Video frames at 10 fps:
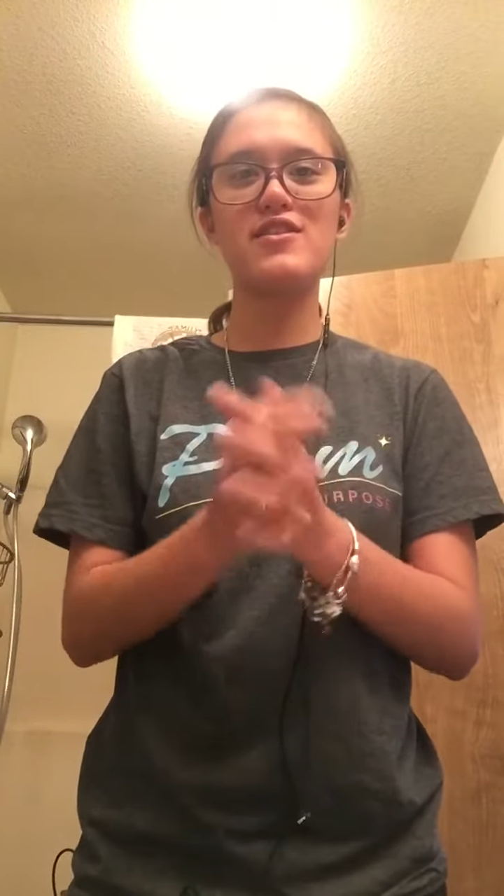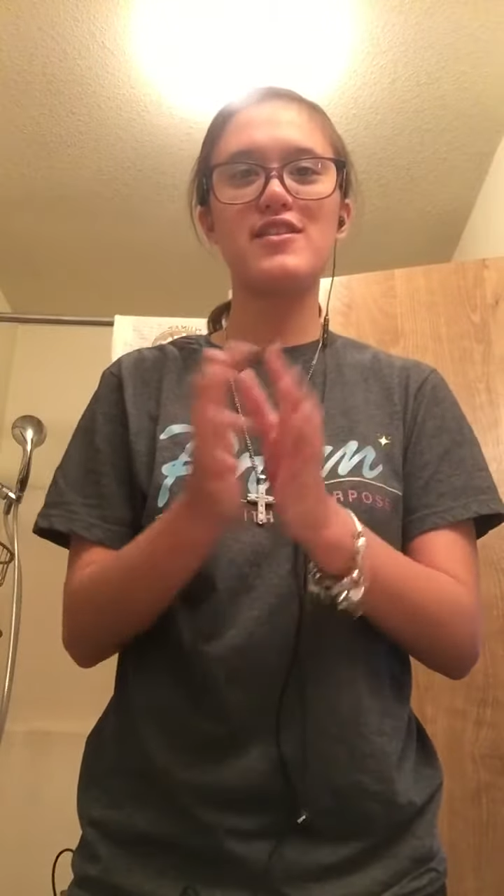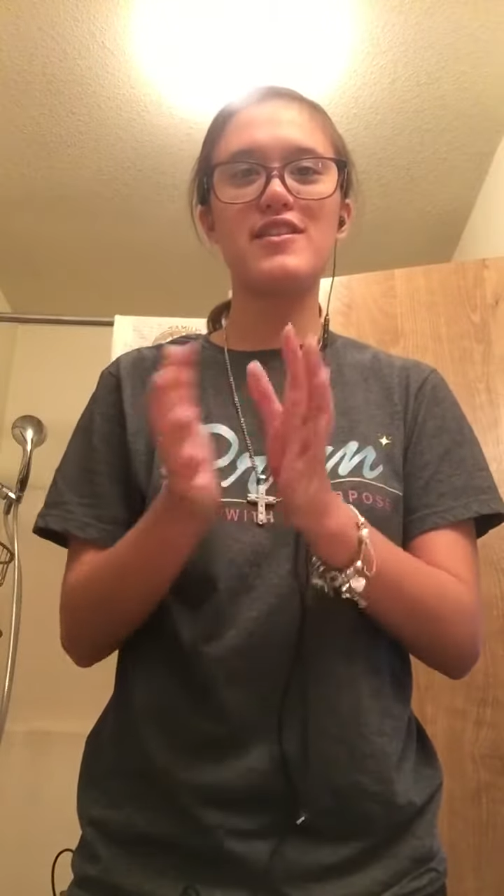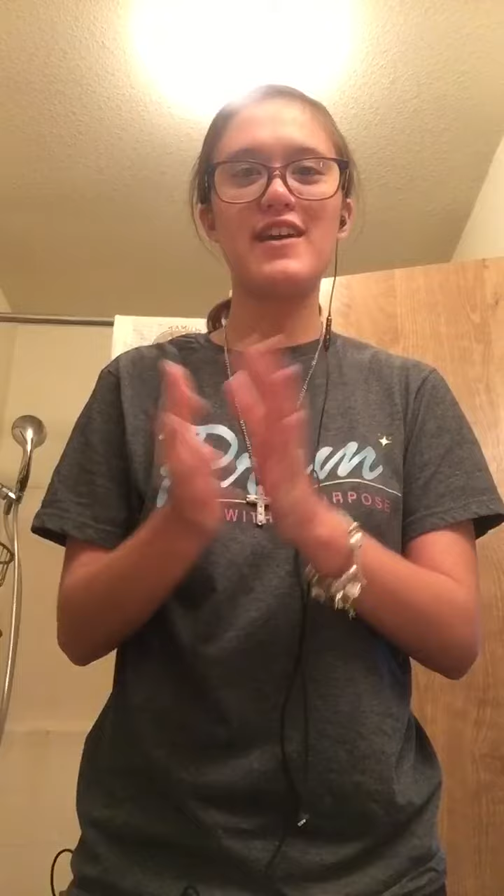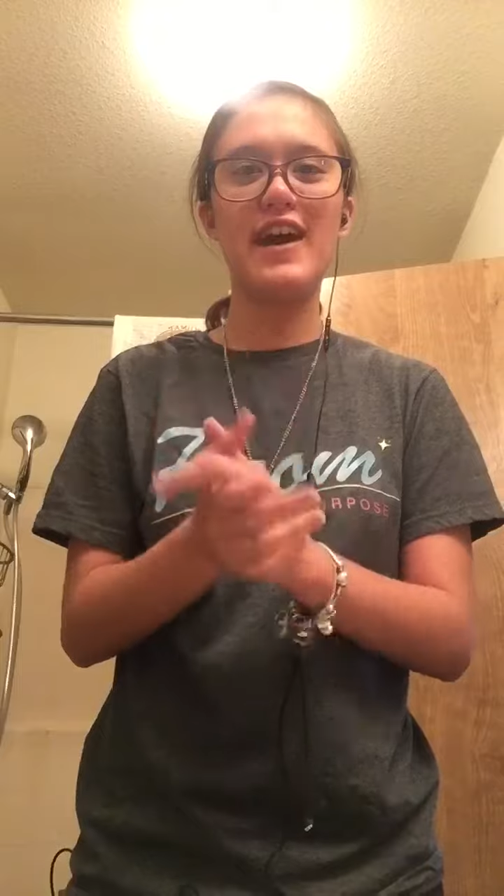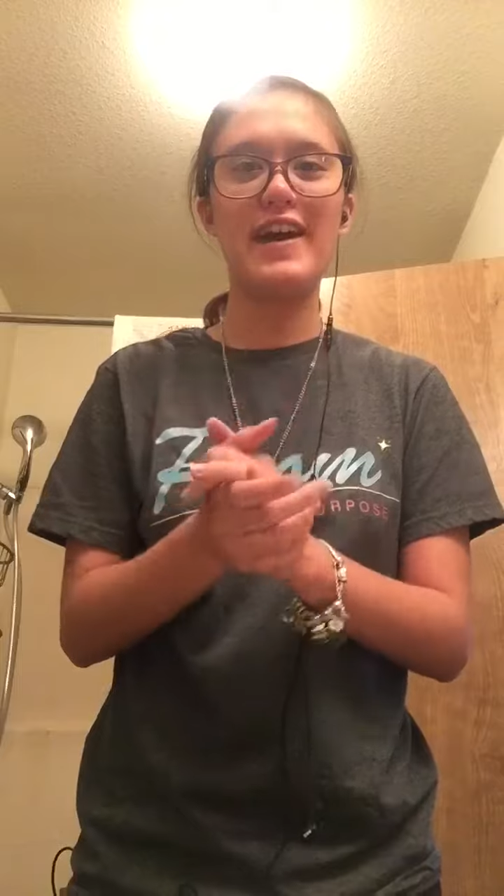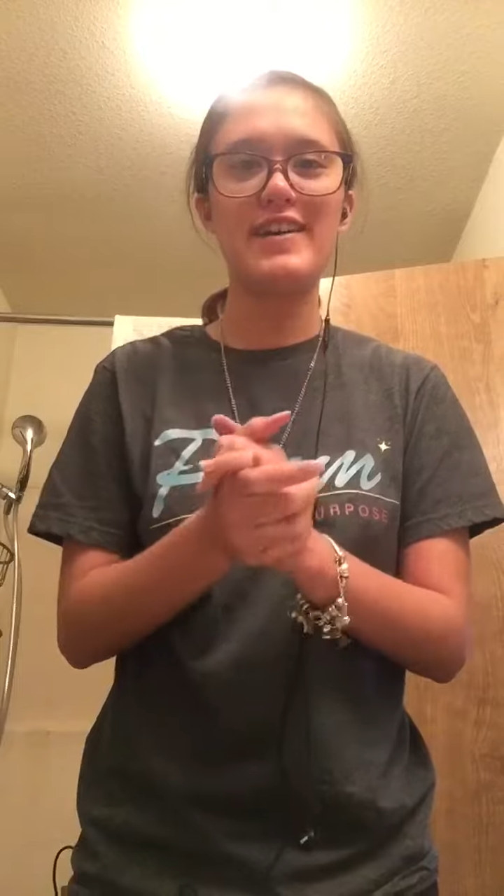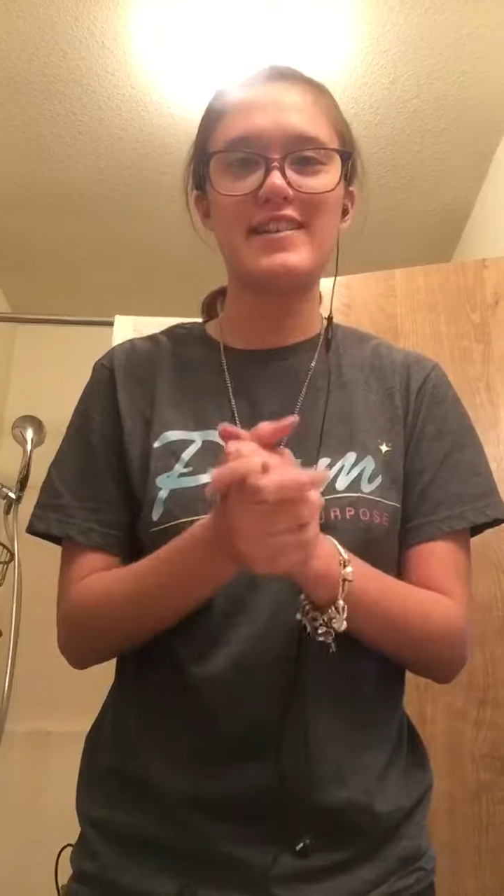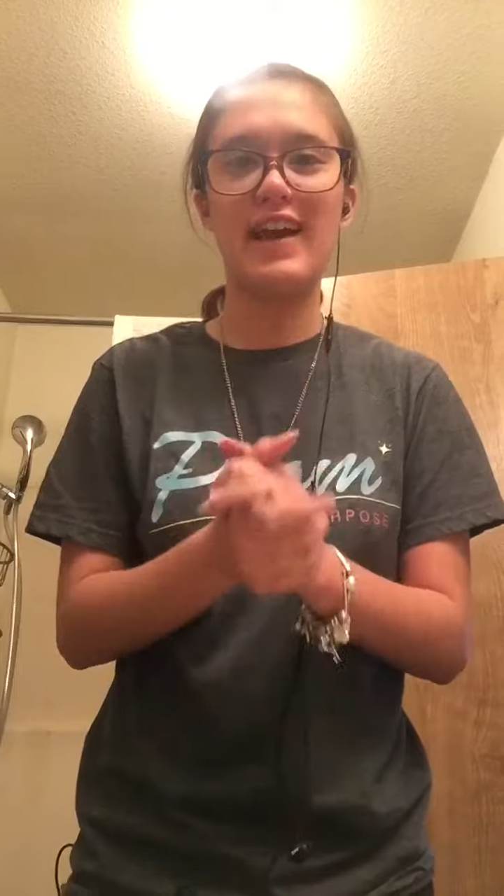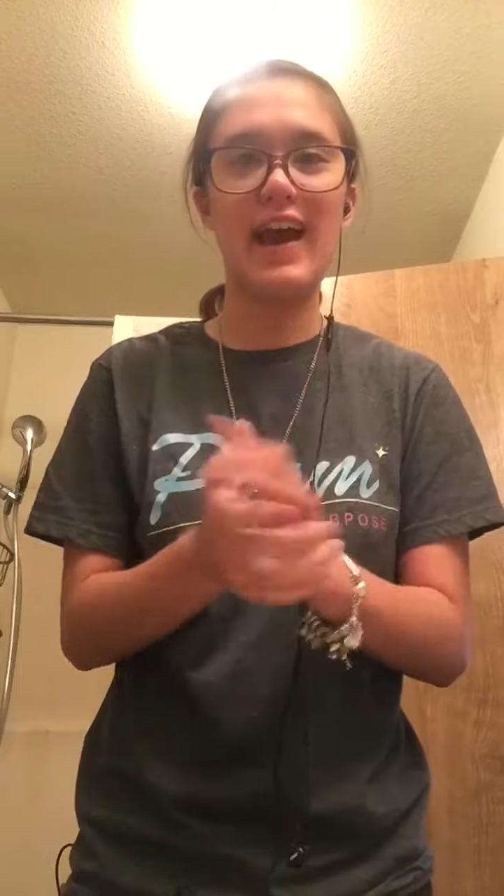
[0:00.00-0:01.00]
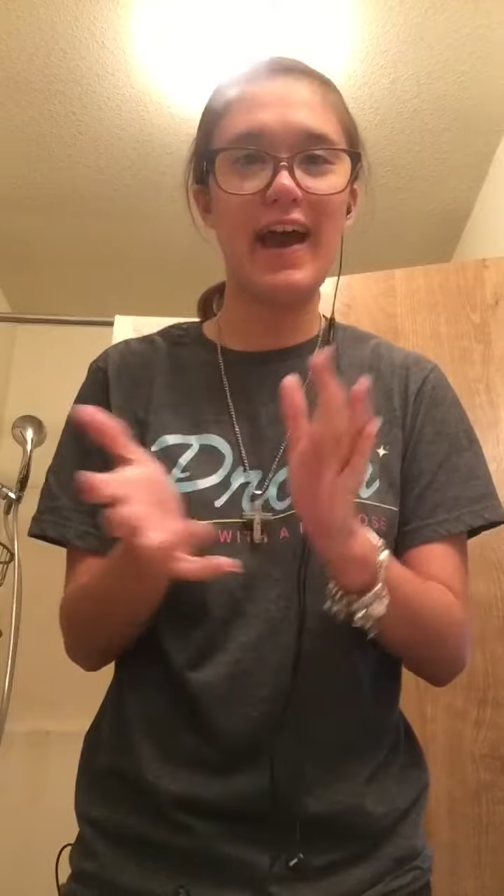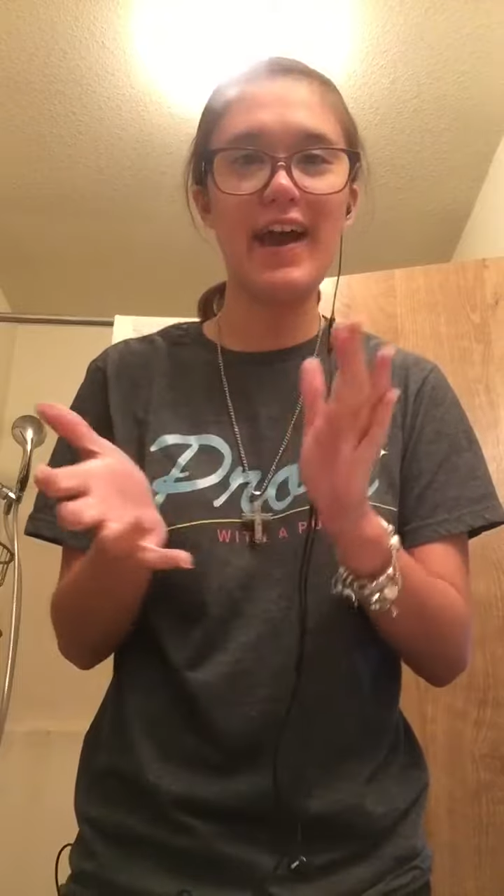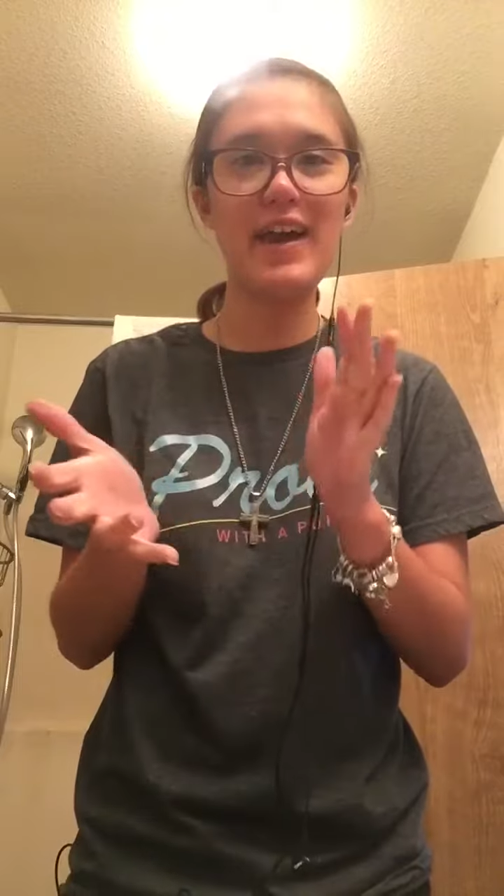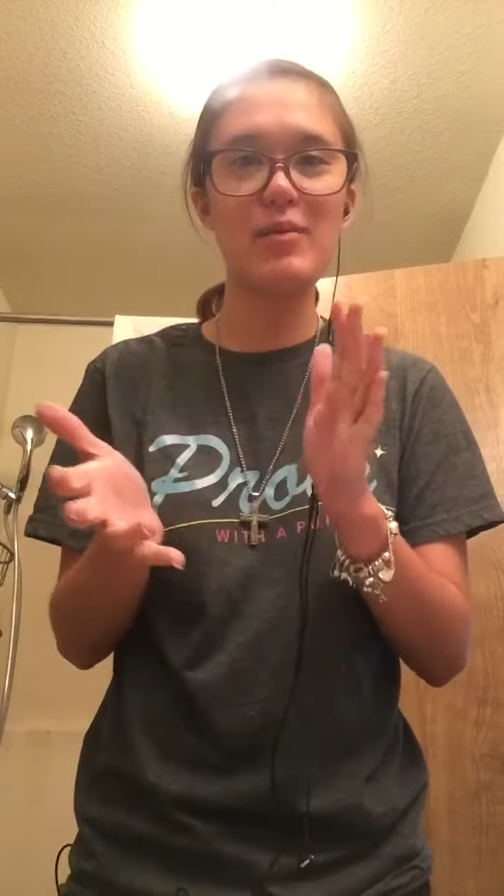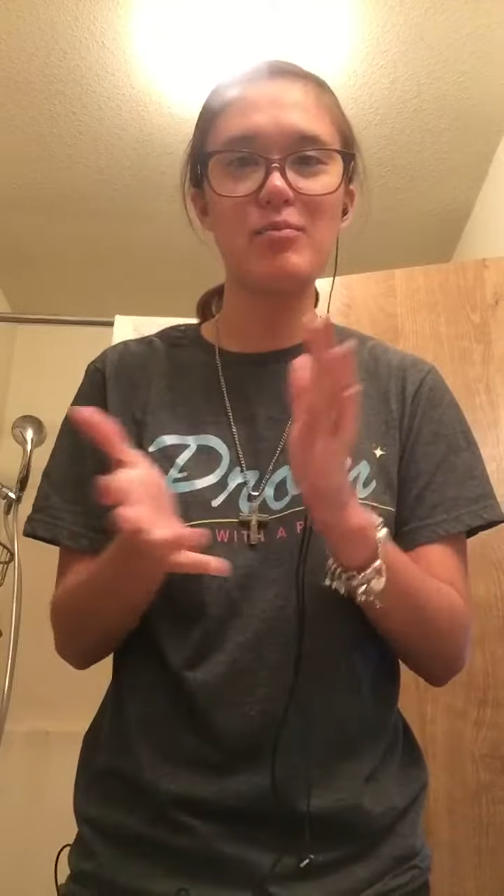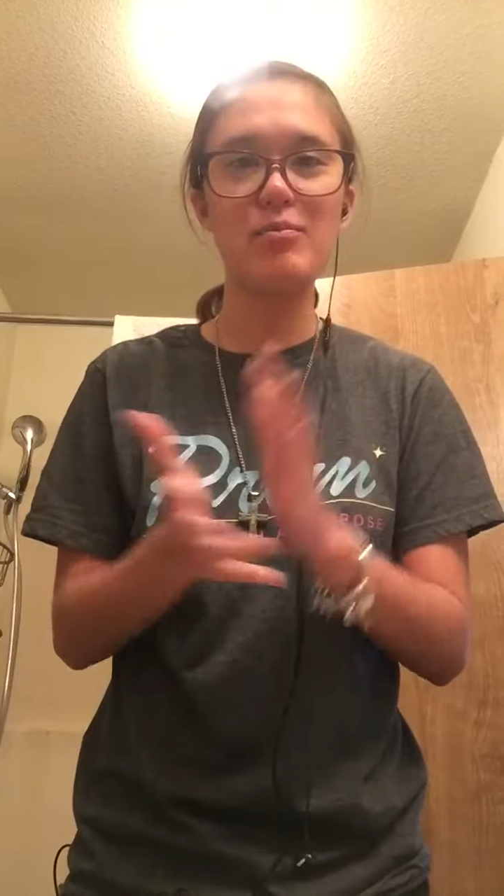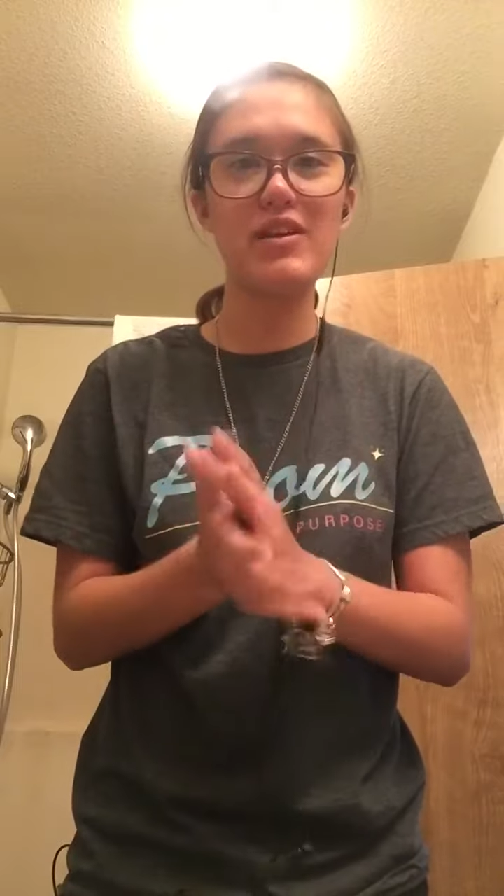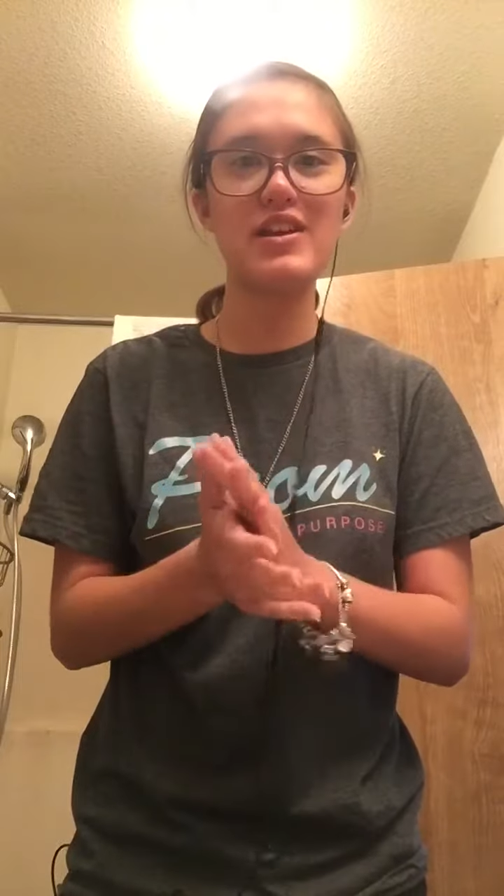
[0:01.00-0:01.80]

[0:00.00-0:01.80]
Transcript: You guys, I